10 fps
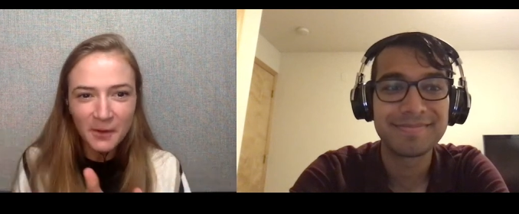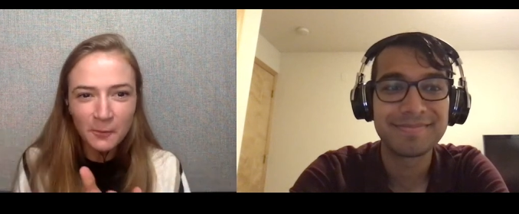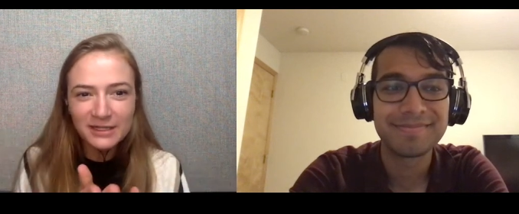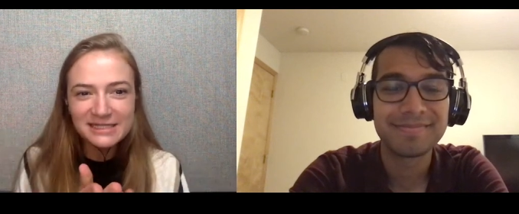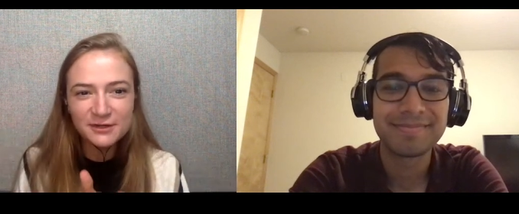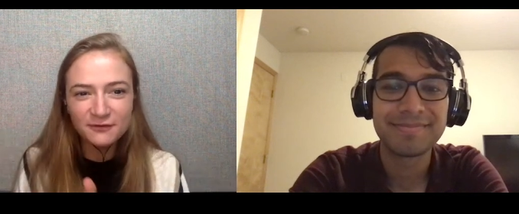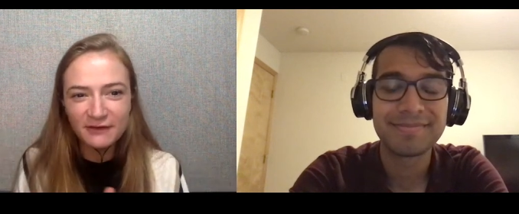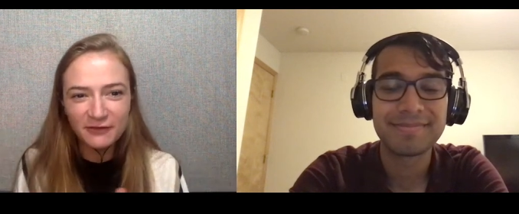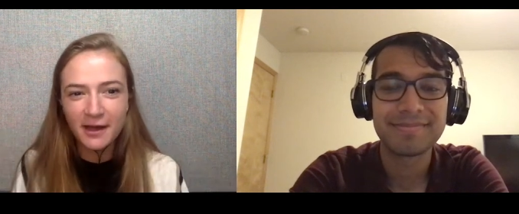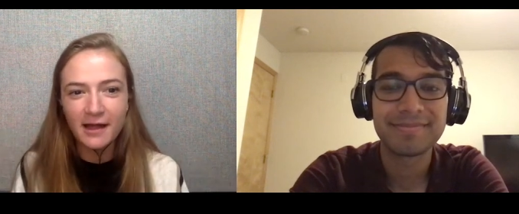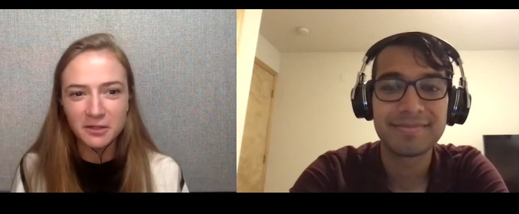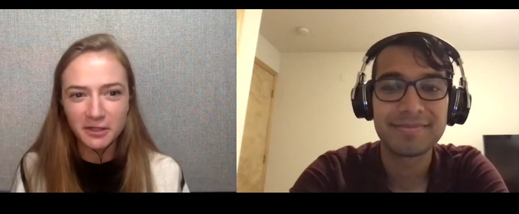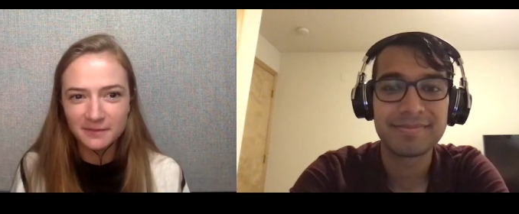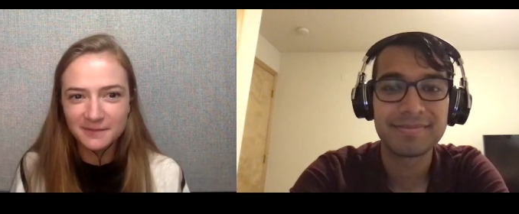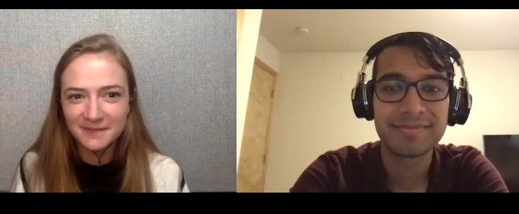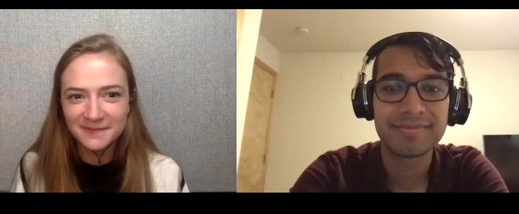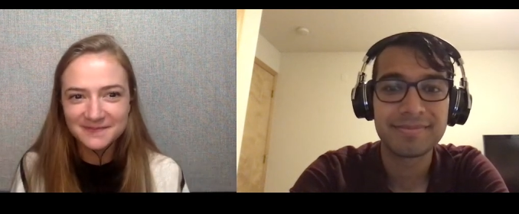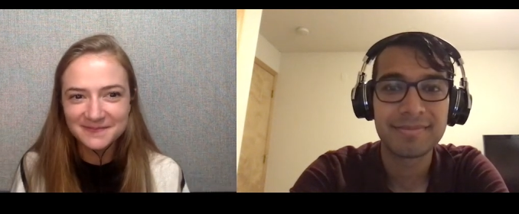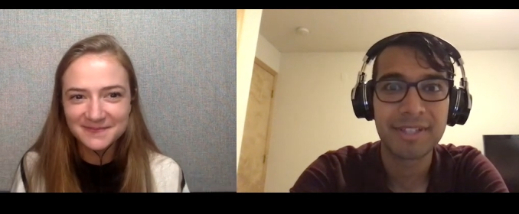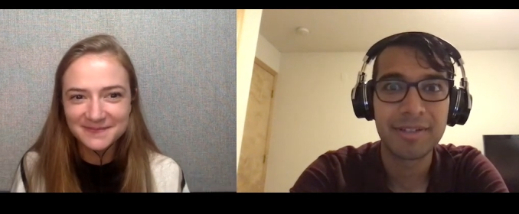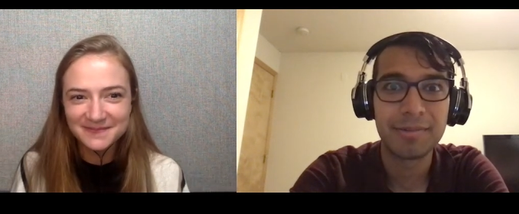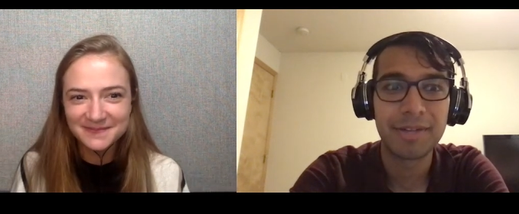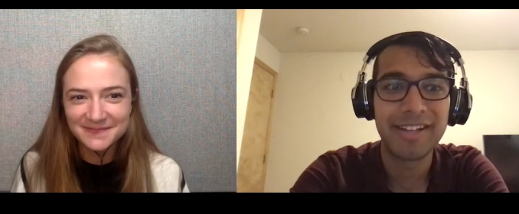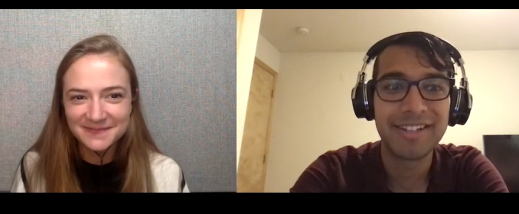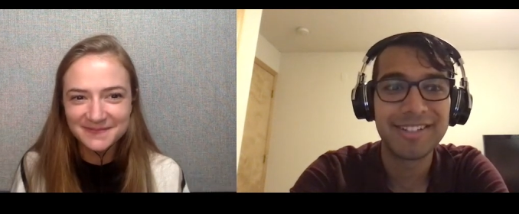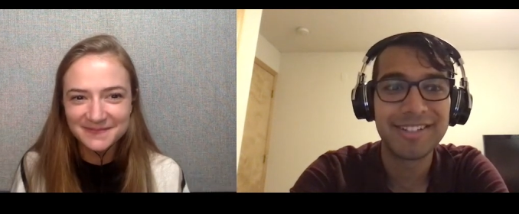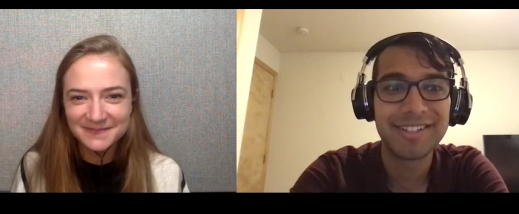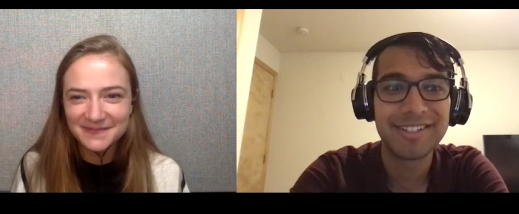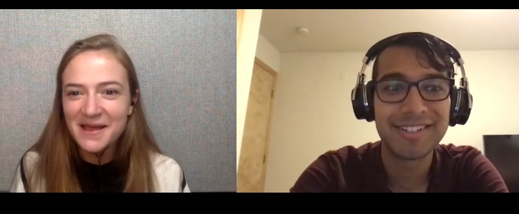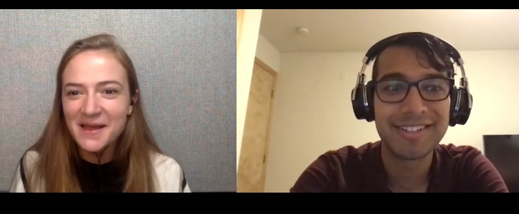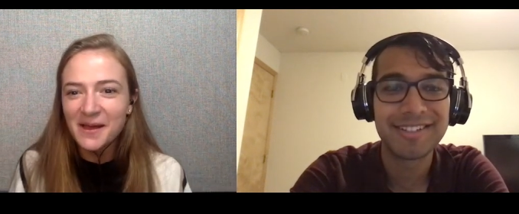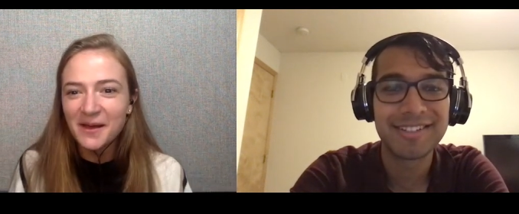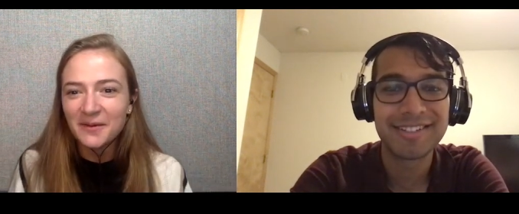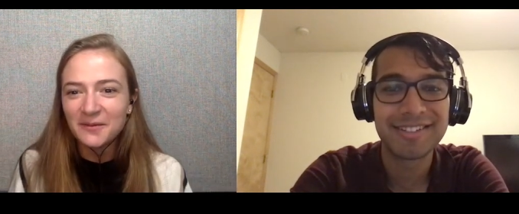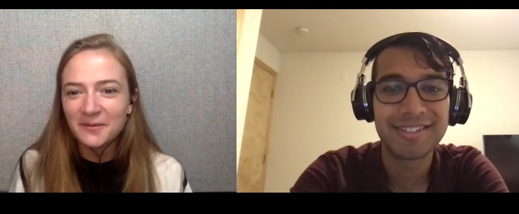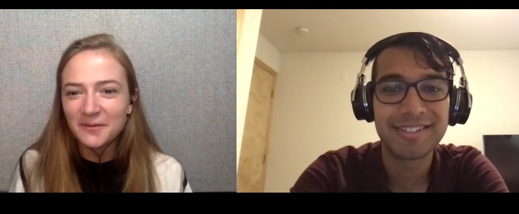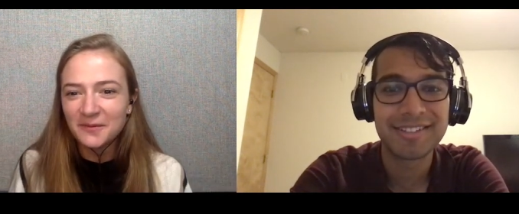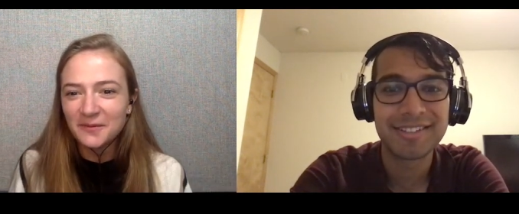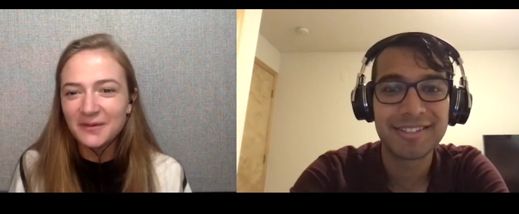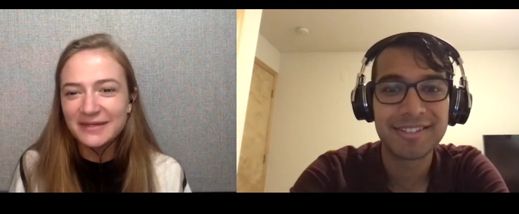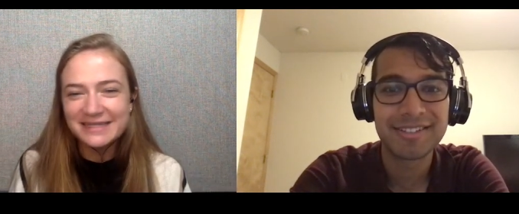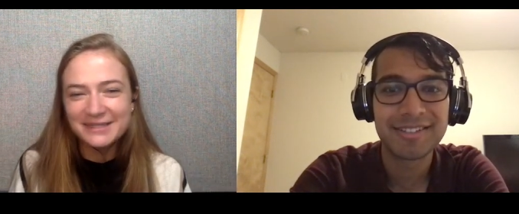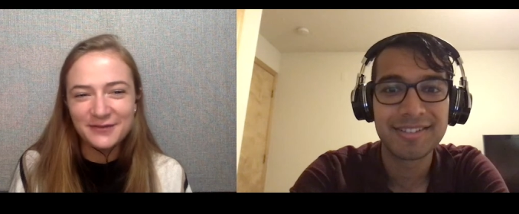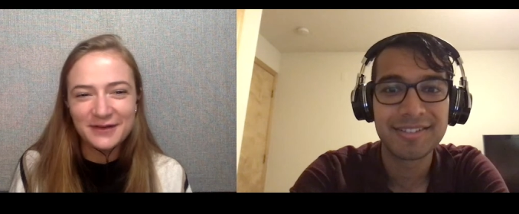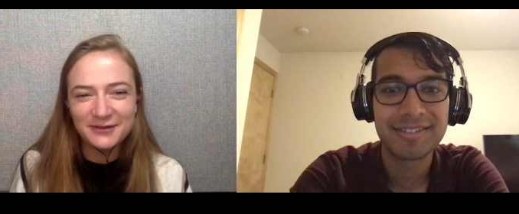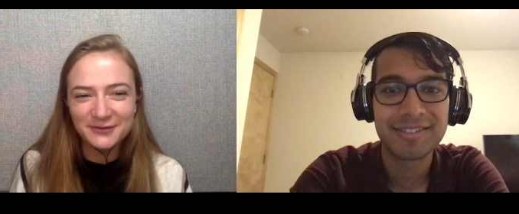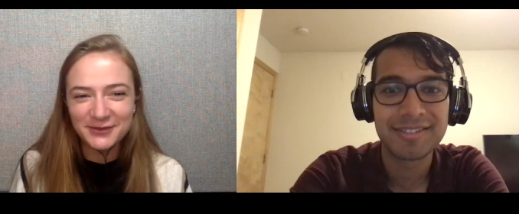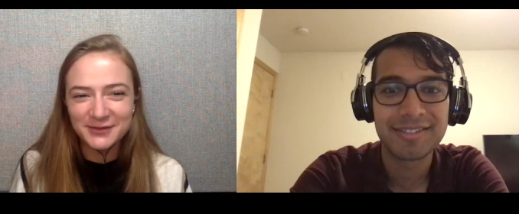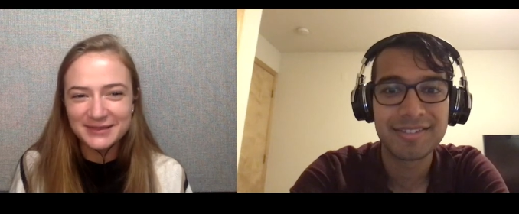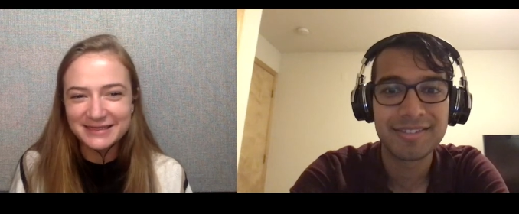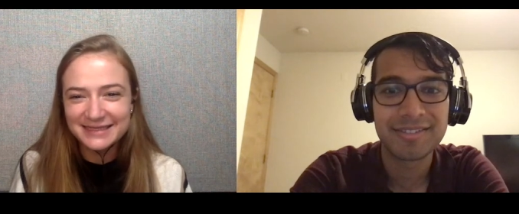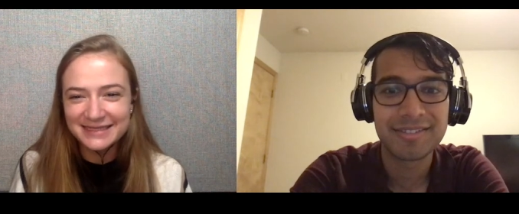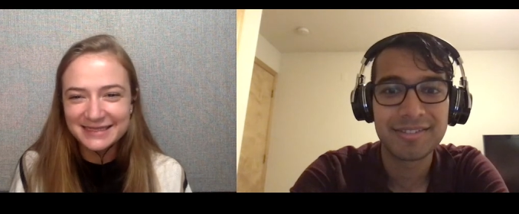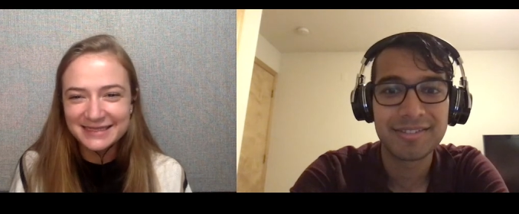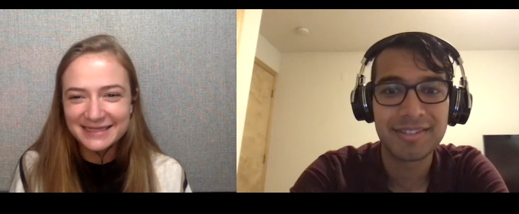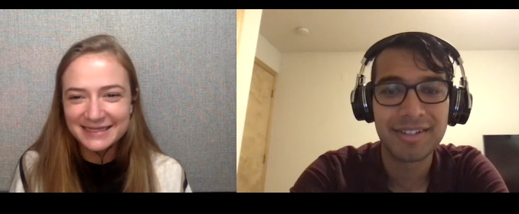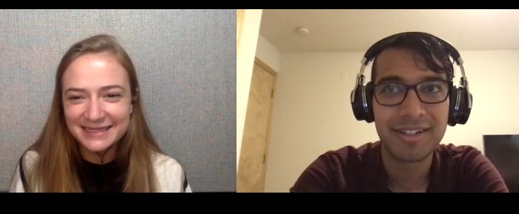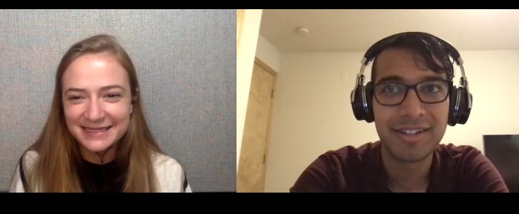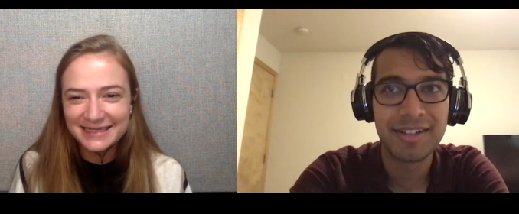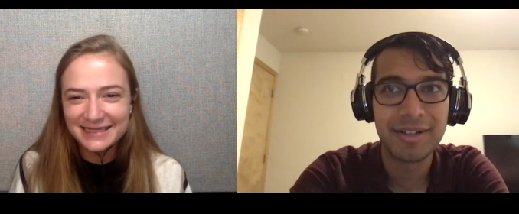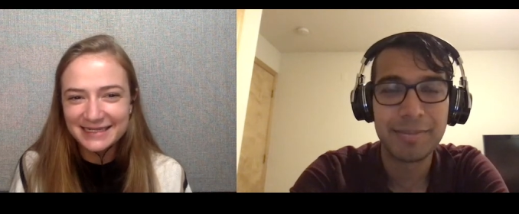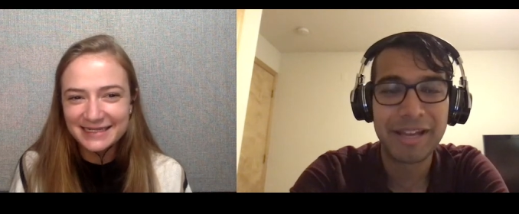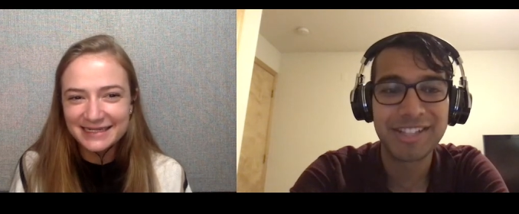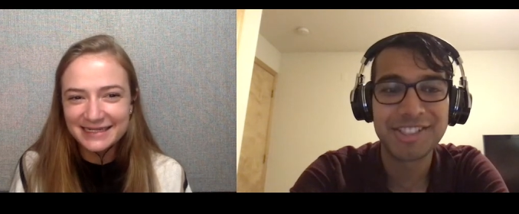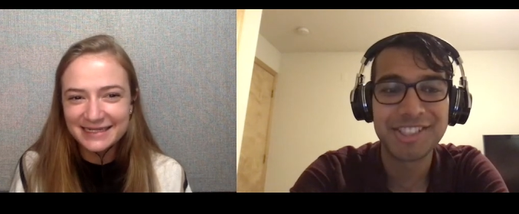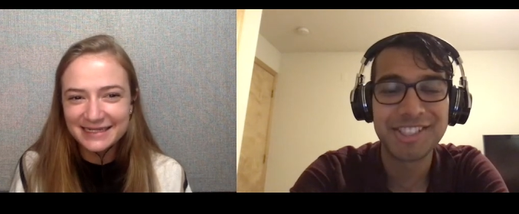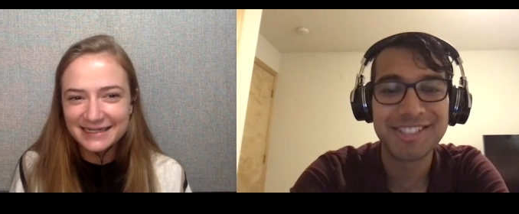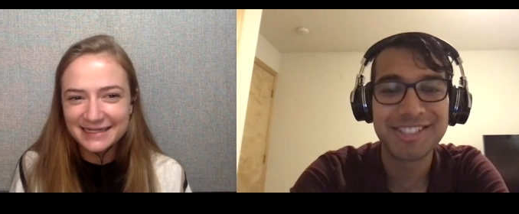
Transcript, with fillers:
Speaker 1: is your favorite color? Red. What is your favorite food?
Speaker 2: Mac and cheese.